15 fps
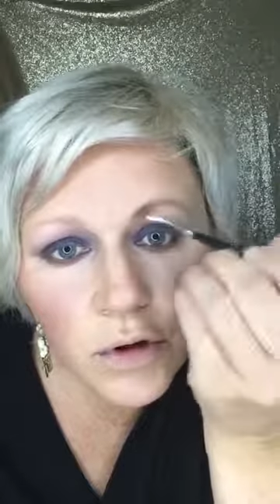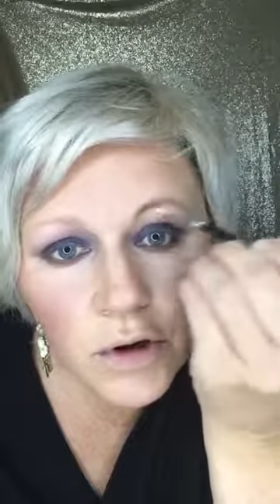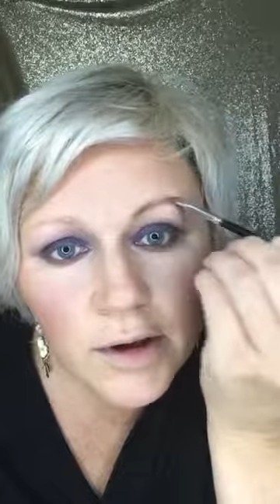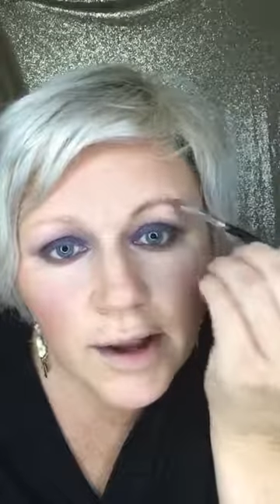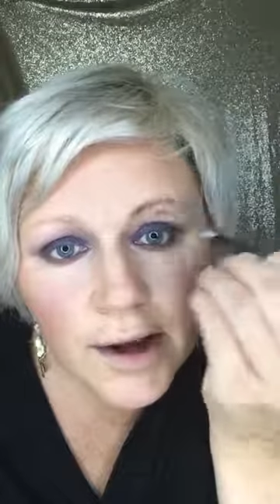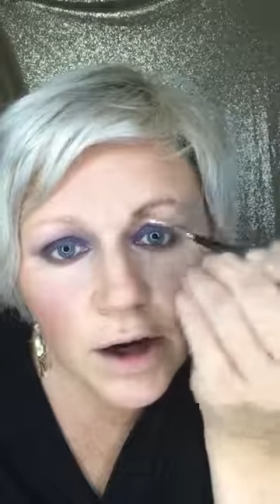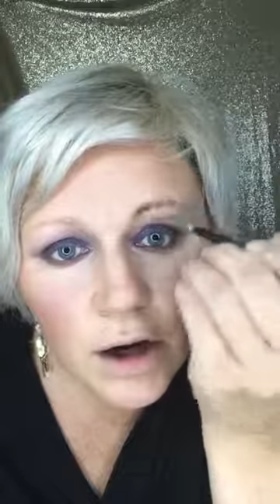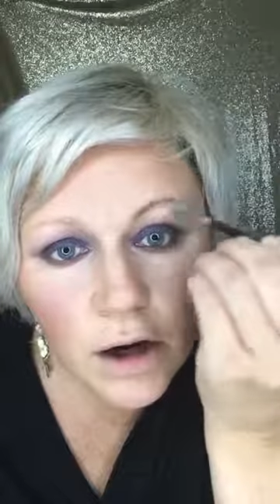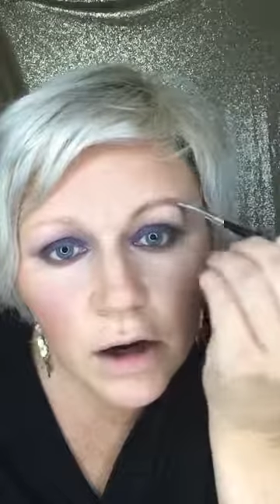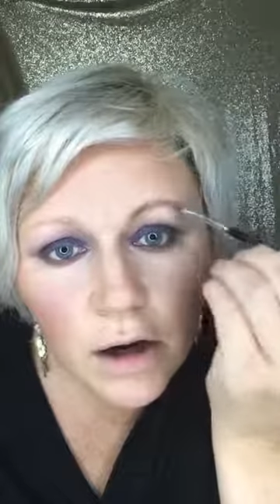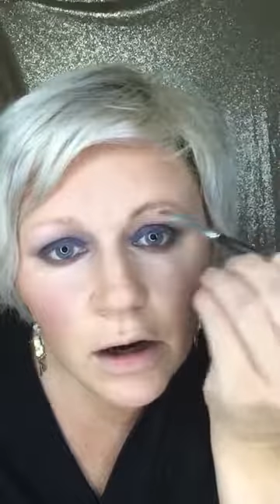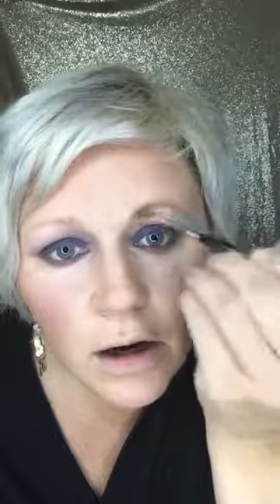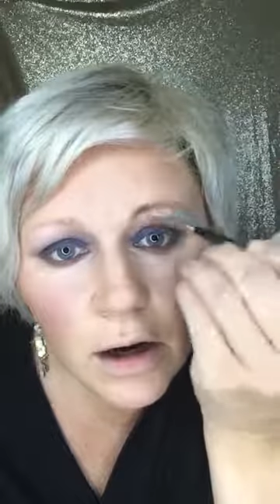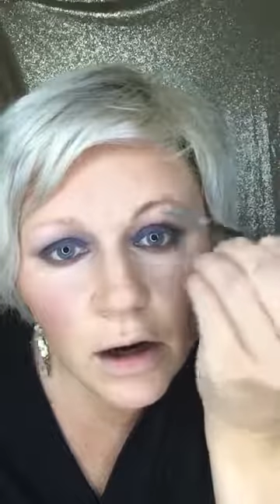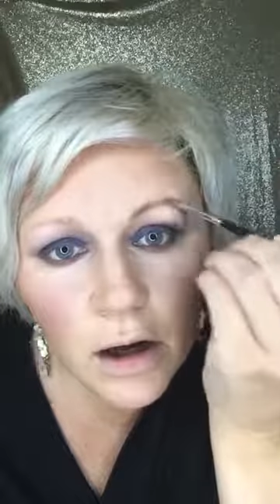put Nair
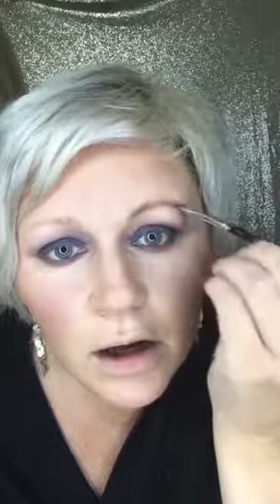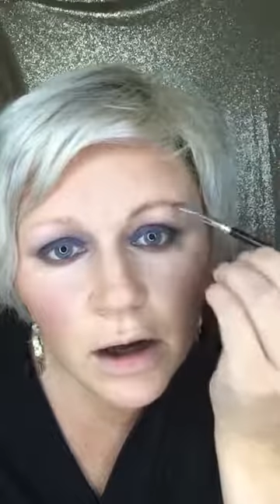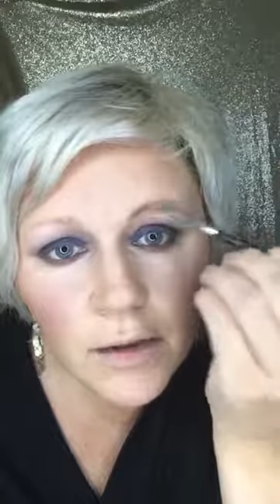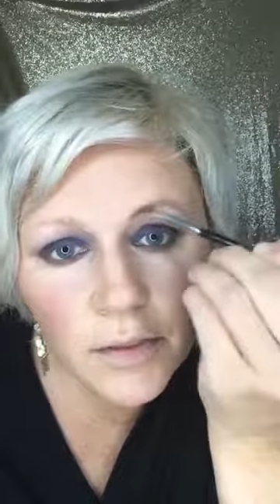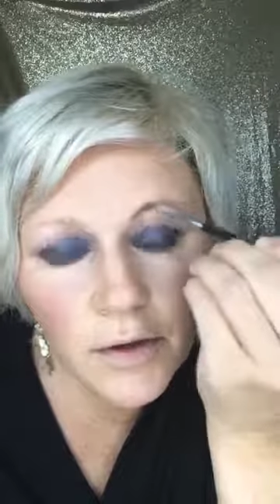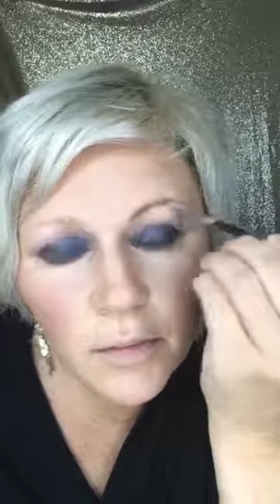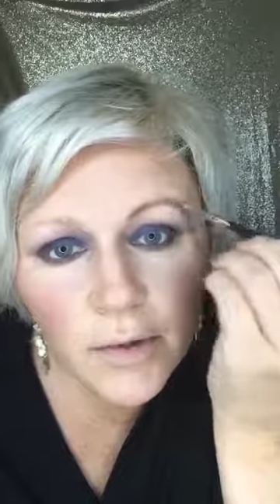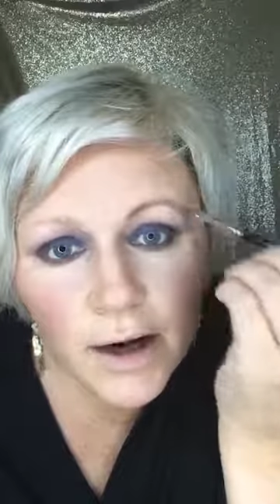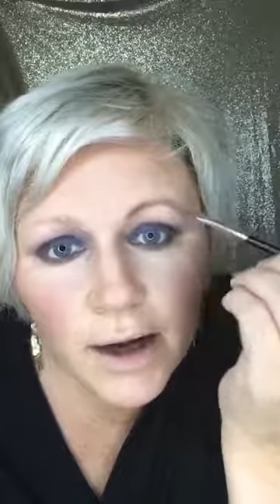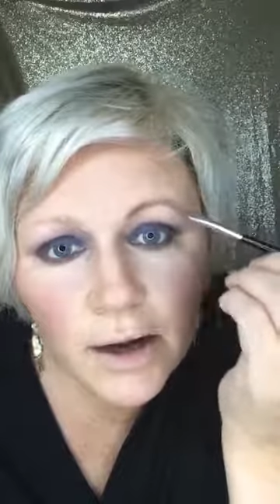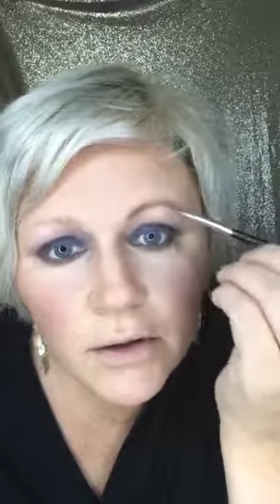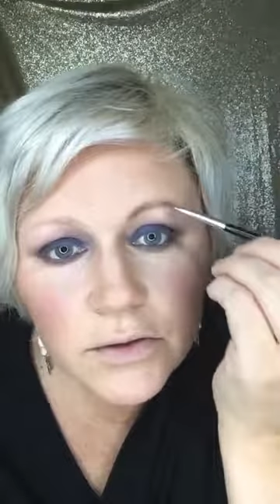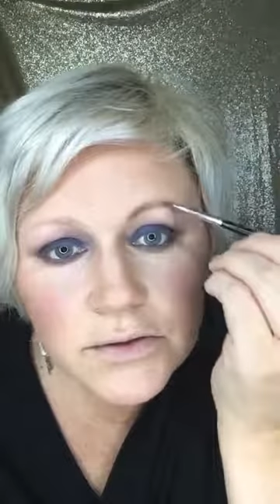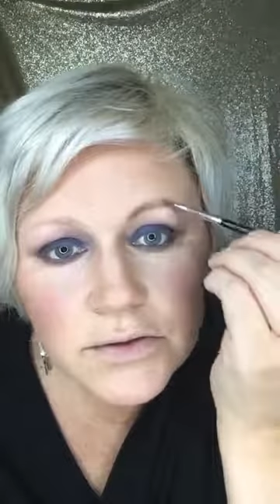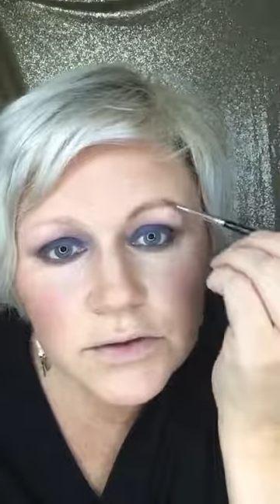on their
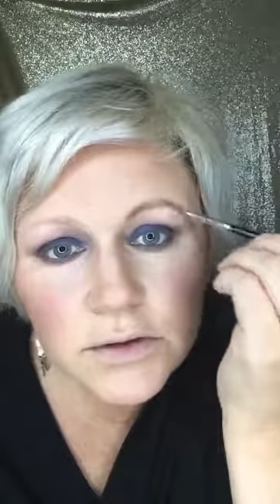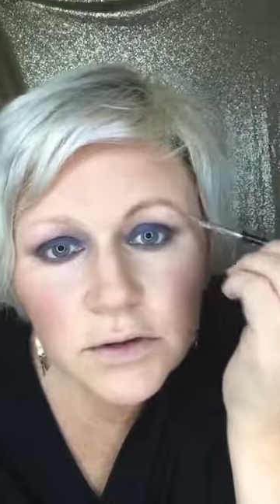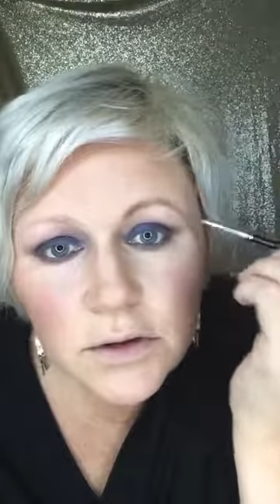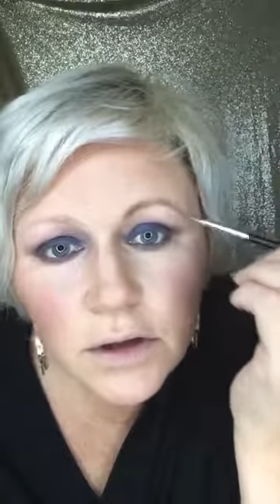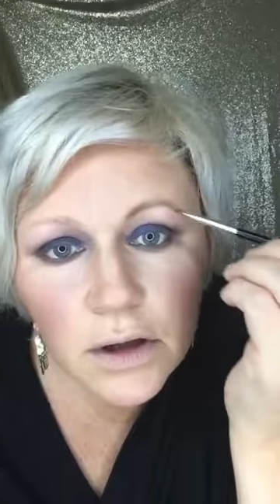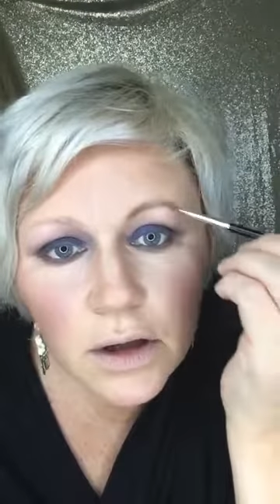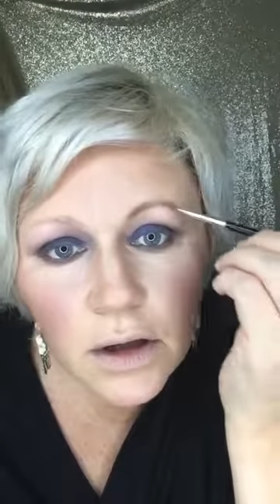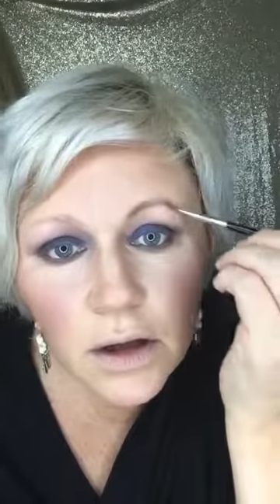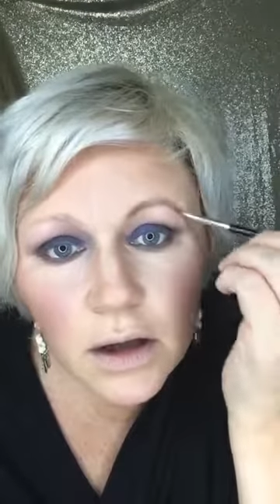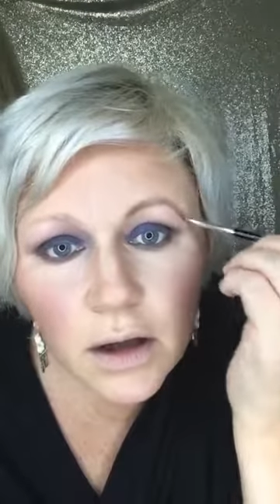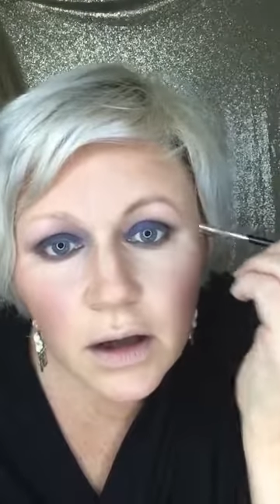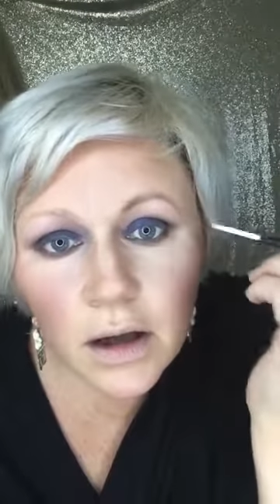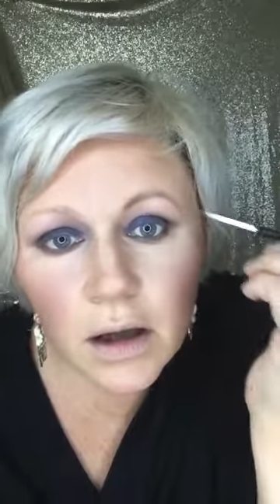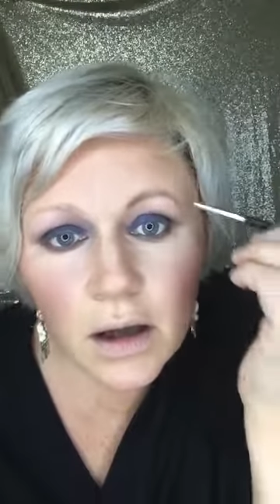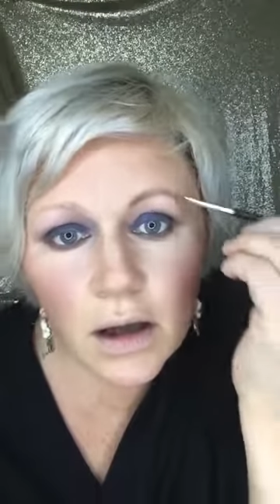brows
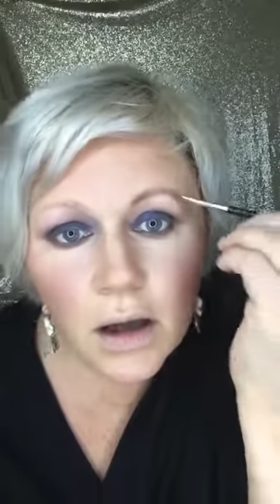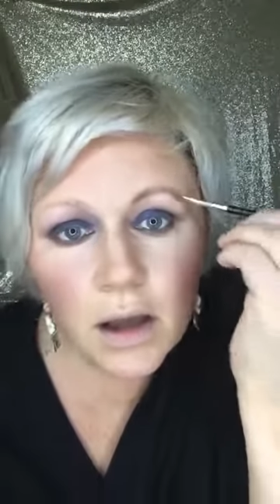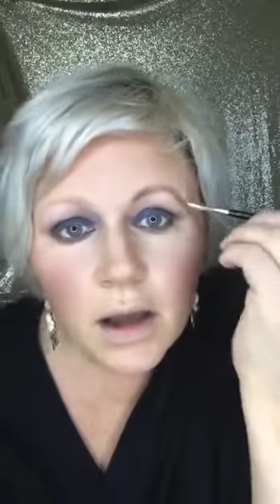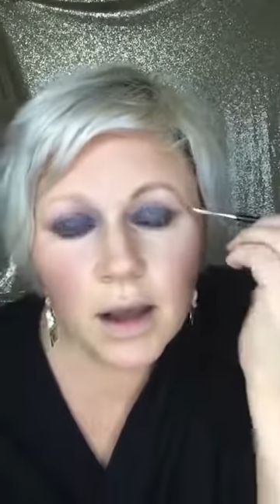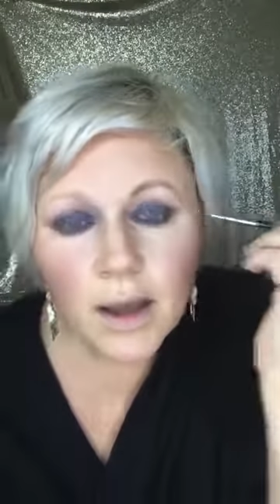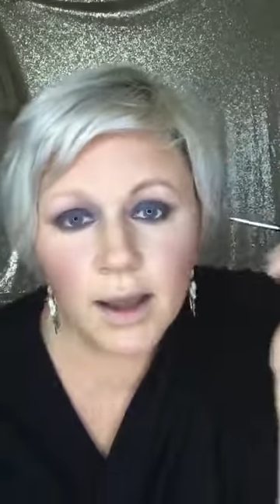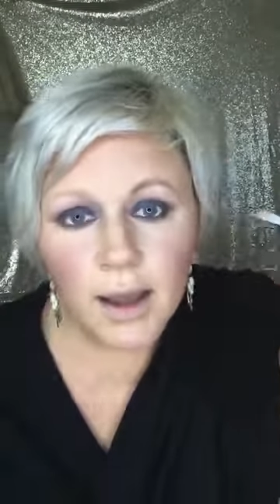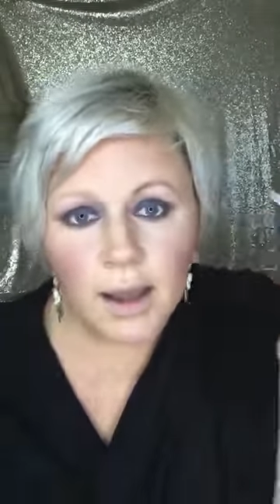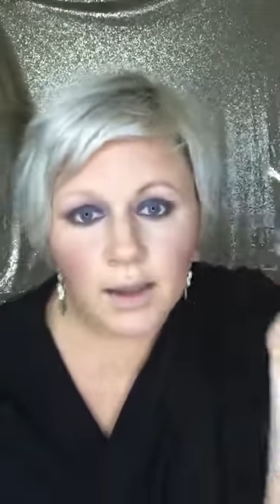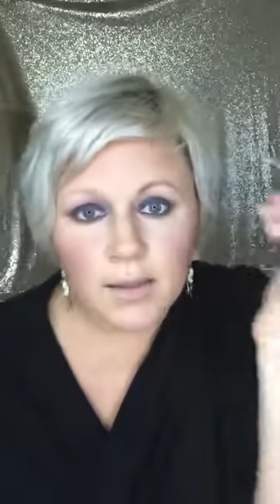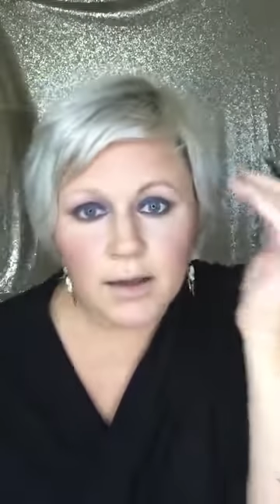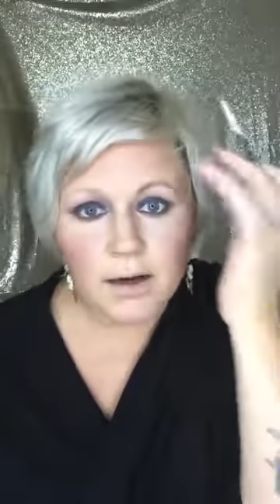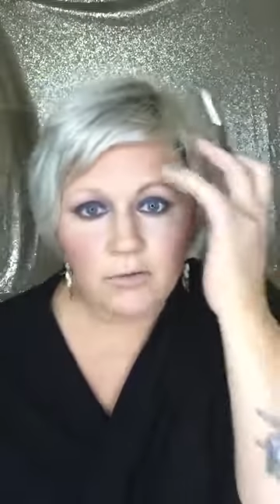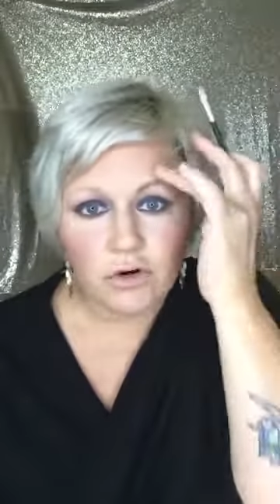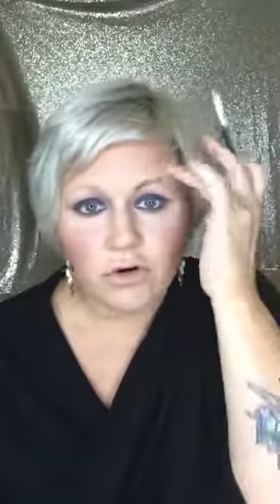and
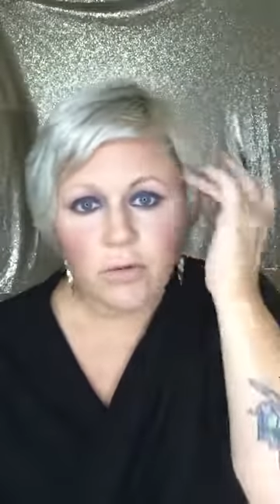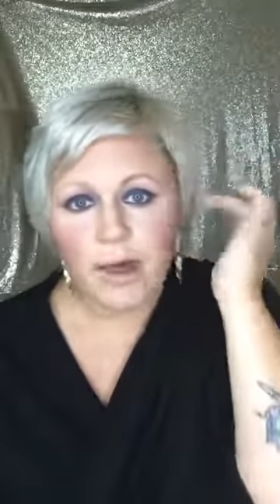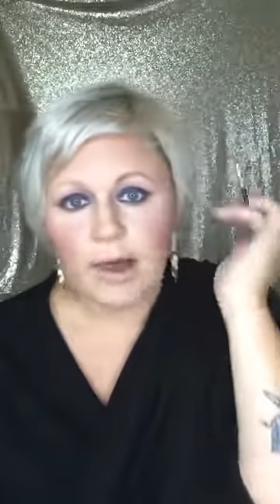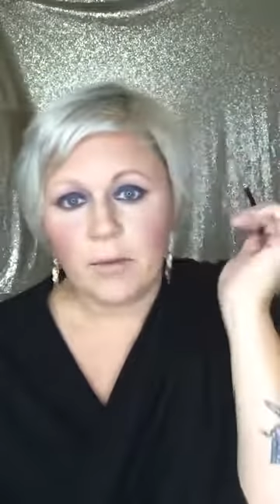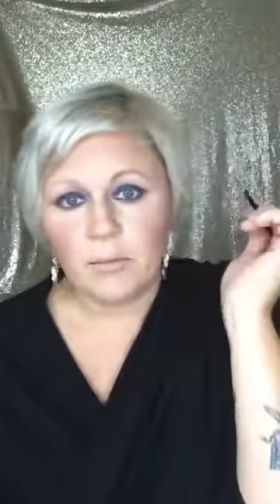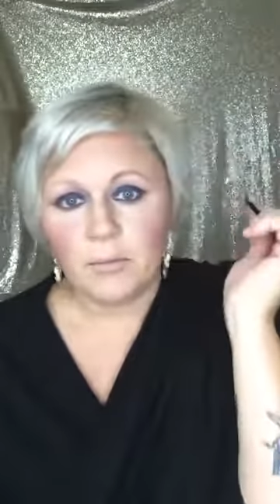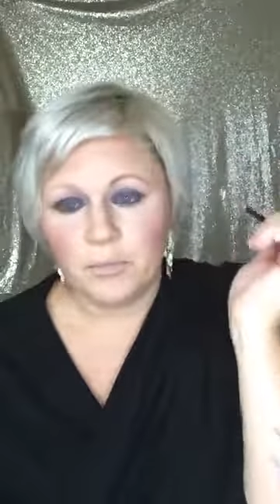they never grew back.